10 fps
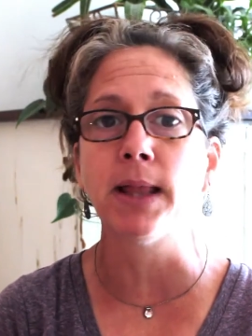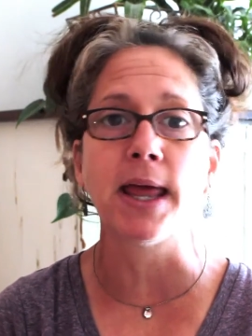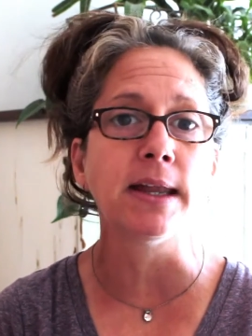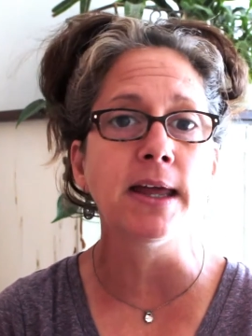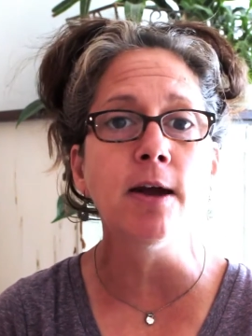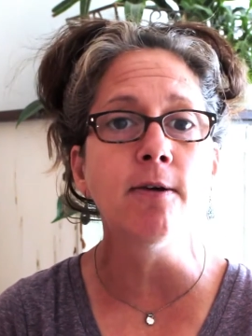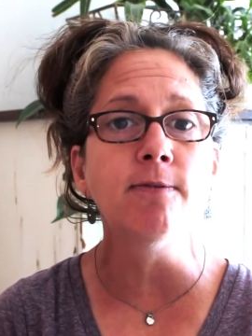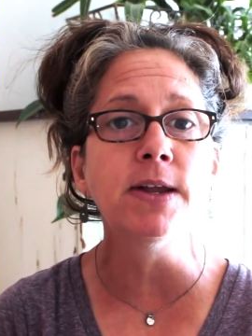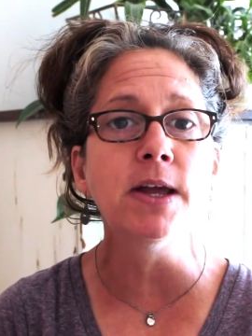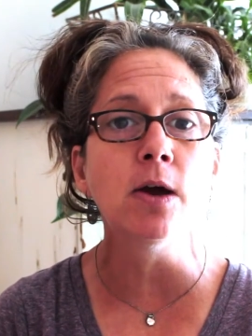plant care
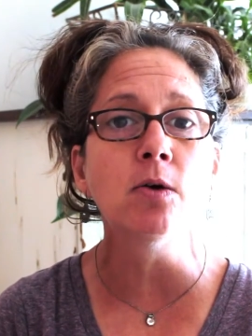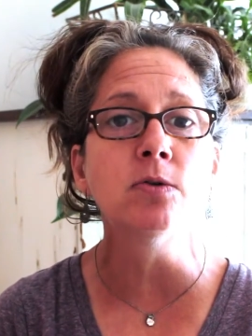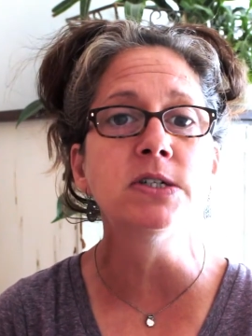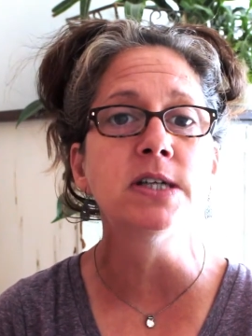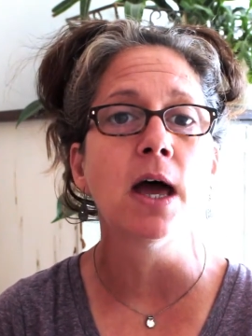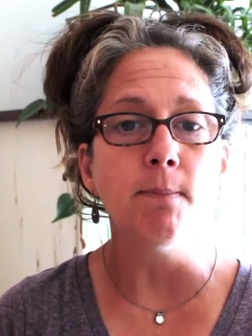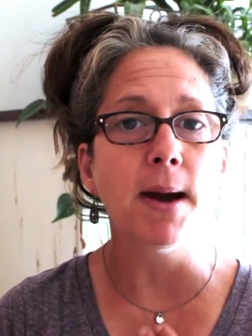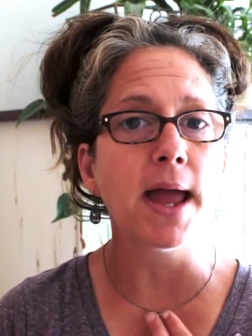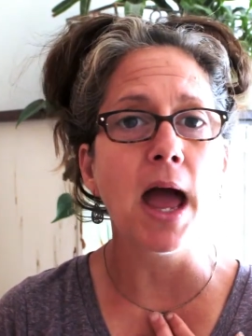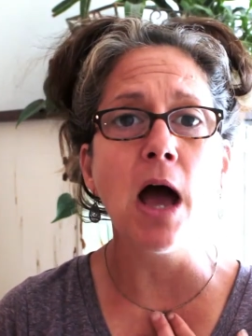videos.
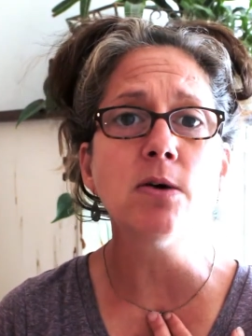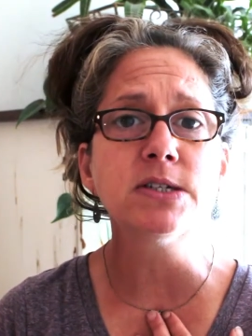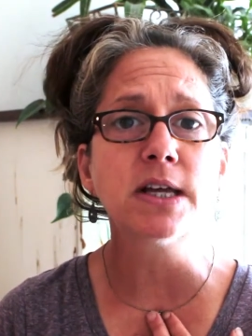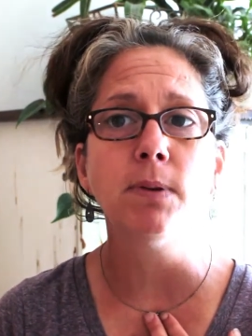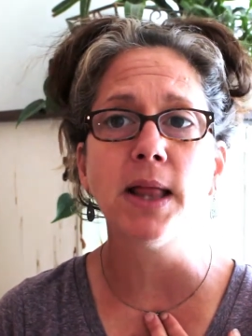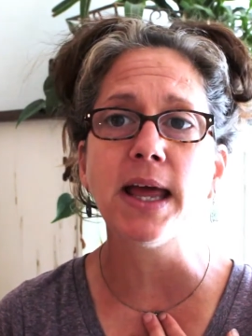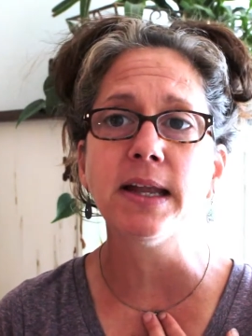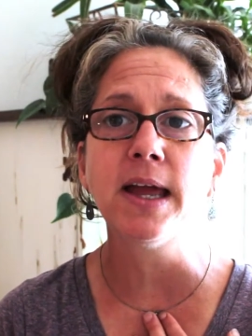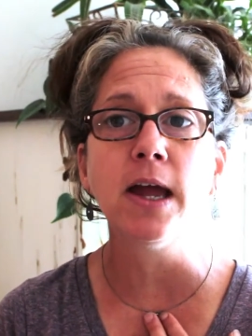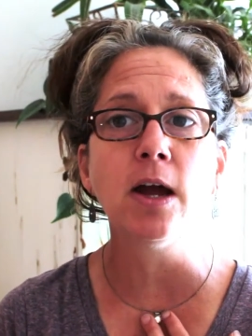My house
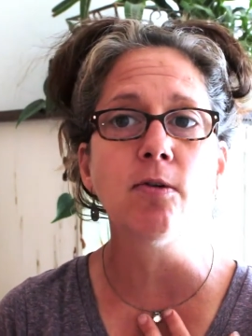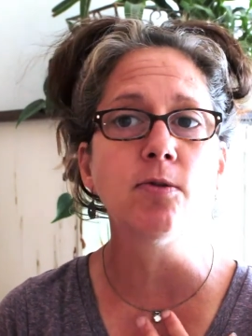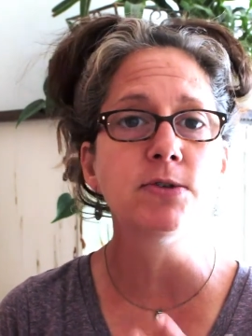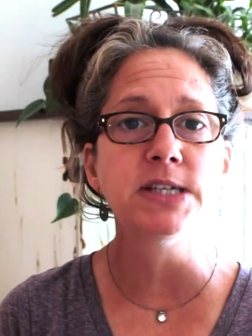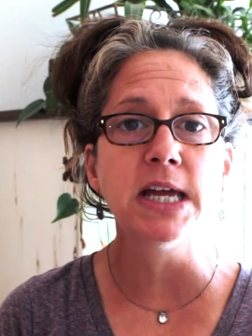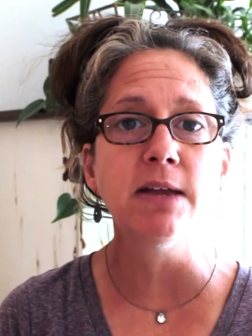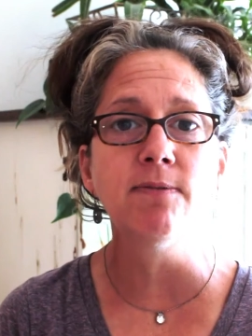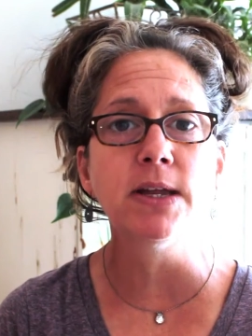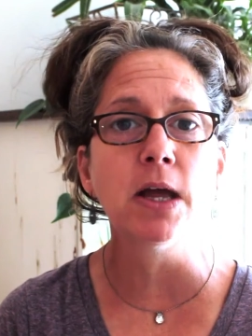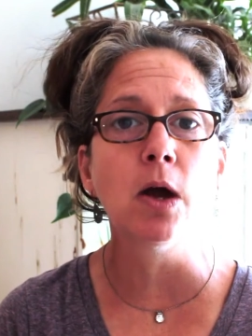plant care routine
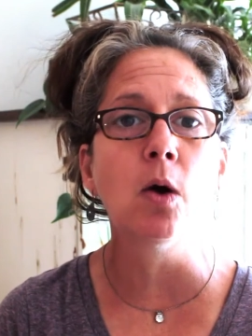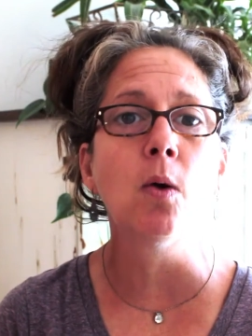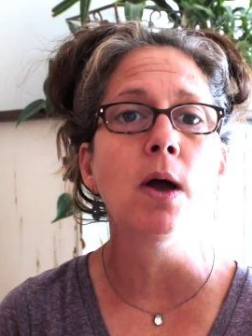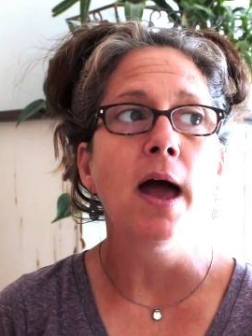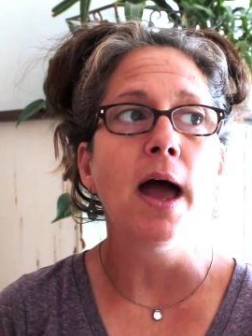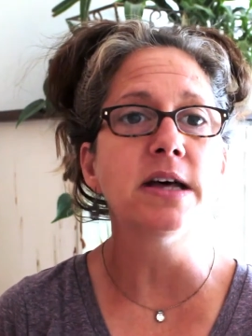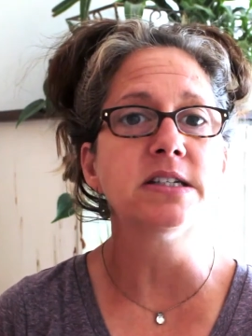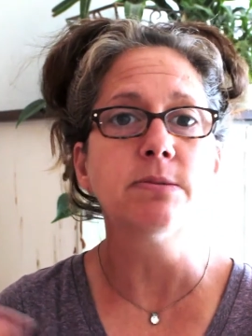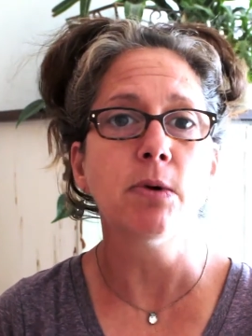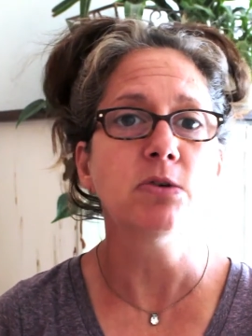video
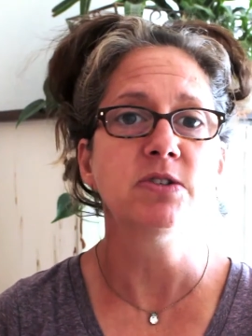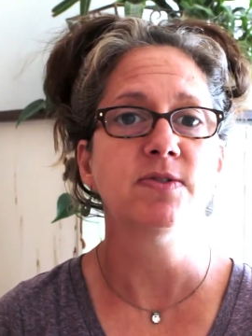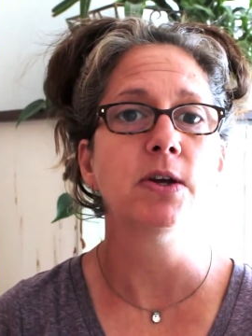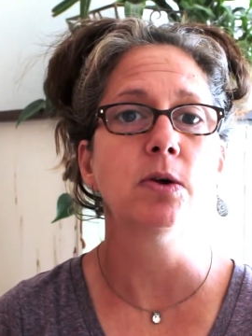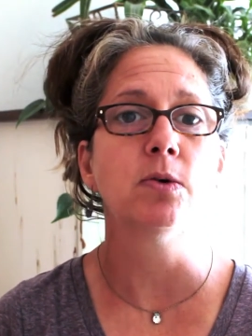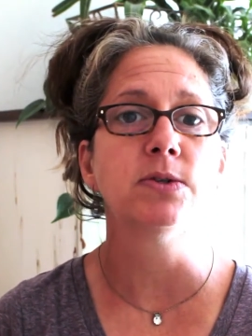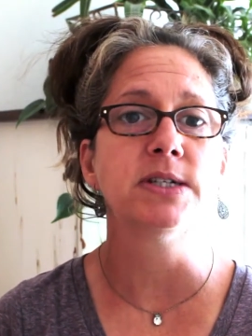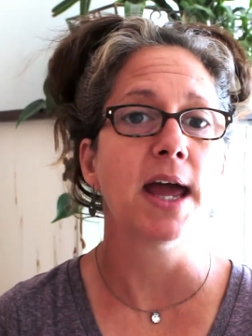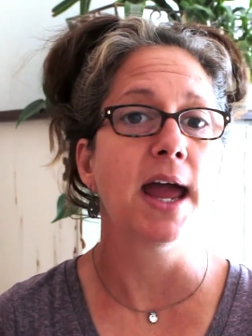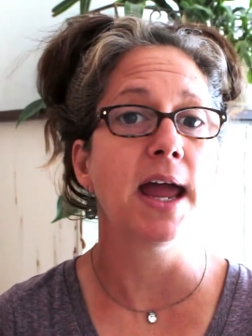has the most
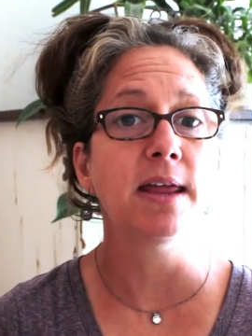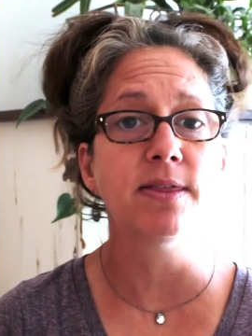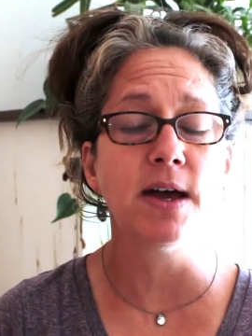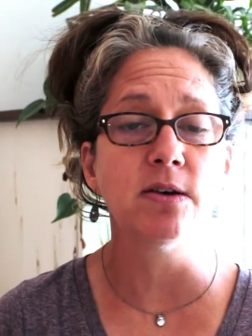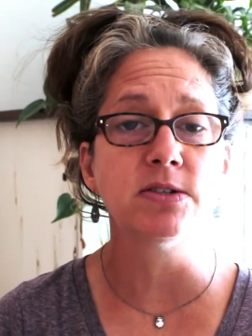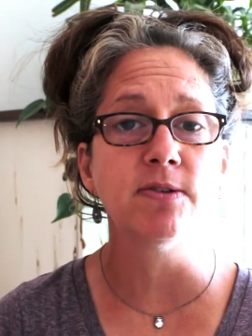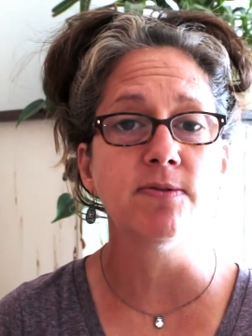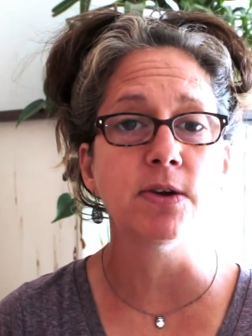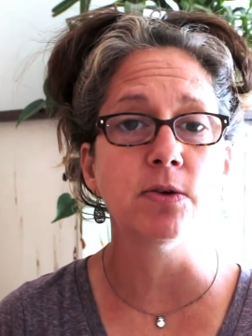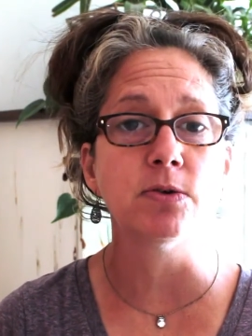views
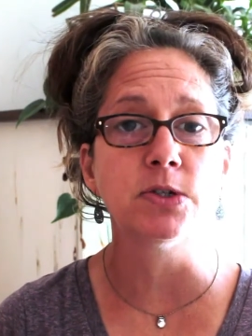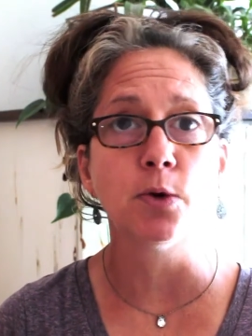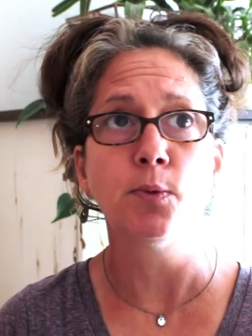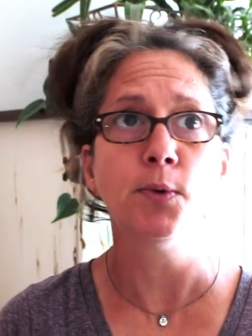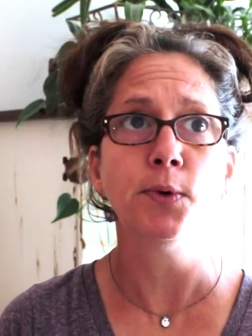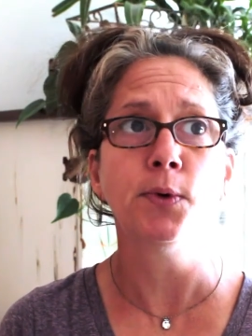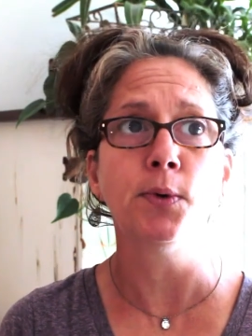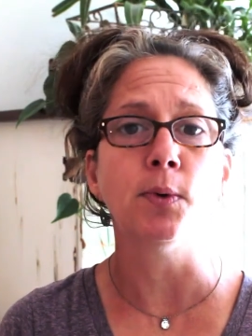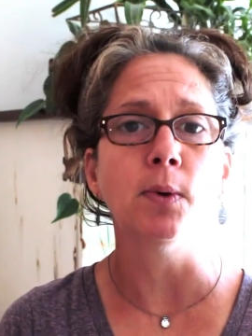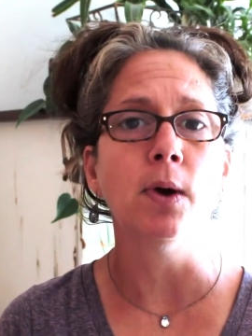8,000 views.
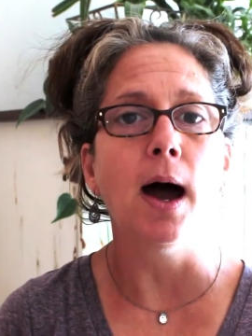Woohoo.